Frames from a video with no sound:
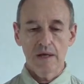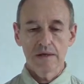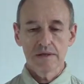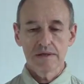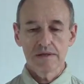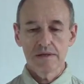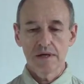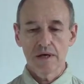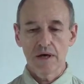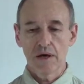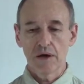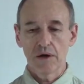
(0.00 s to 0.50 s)

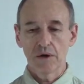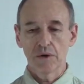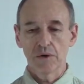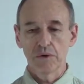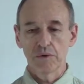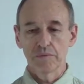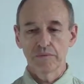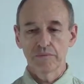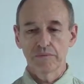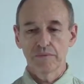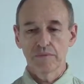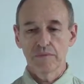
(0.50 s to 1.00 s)

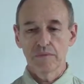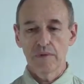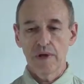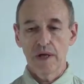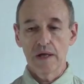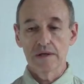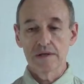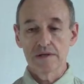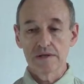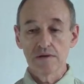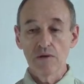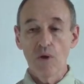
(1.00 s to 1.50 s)
So
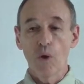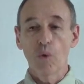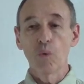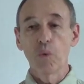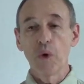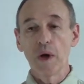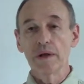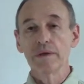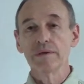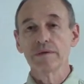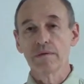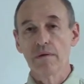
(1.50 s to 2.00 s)
it's no
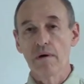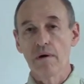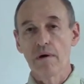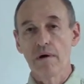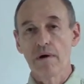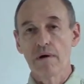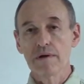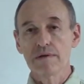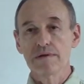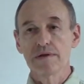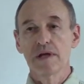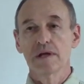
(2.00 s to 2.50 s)

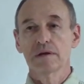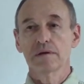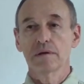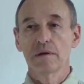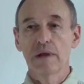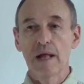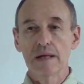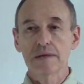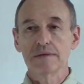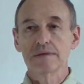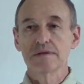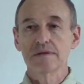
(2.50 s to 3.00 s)
wonder that
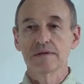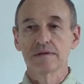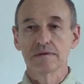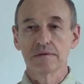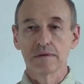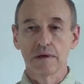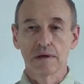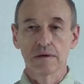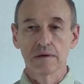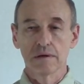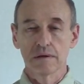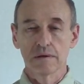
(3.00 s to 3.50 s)
lots of,
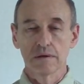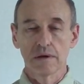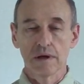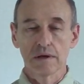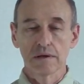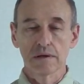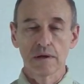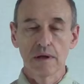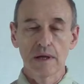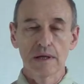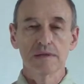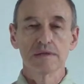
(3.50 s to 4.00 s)
and,
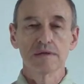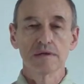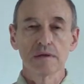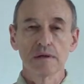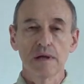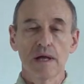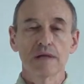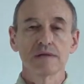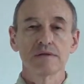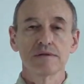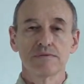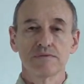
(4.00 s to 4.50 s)
and lots and
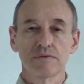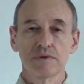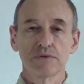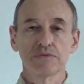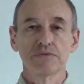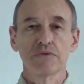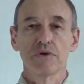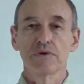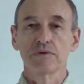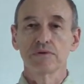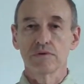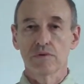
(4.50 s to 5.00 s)
lots of
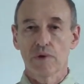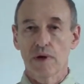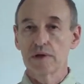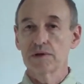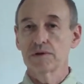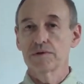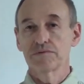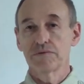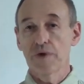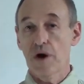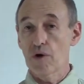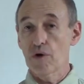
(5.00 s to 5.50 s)
different
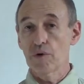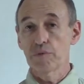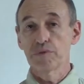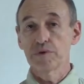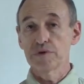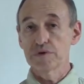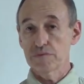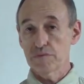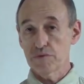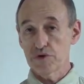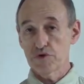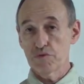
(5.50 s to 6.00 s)
random
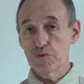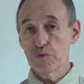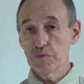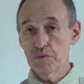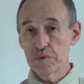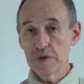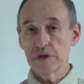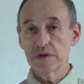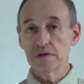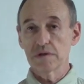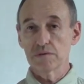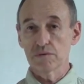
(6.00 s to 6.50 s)
variables which we
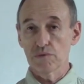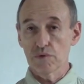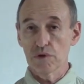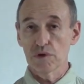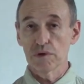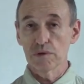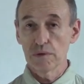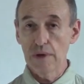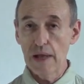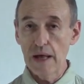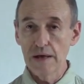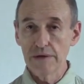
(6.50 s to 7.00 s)
meet in
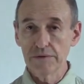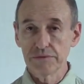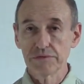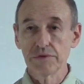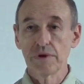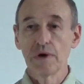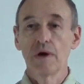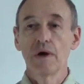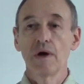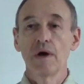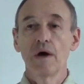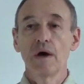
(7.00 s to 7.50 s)
real life
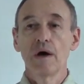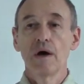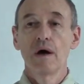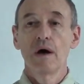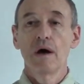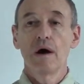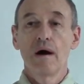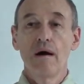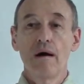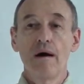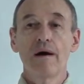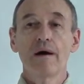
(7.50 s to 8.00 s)

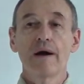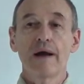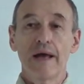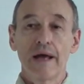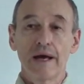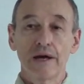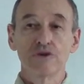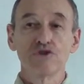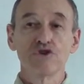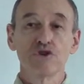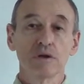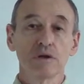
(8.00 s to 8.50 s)
are
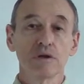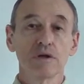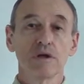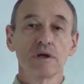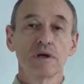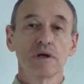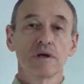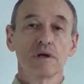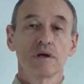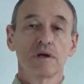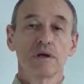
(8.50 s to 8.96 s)
actually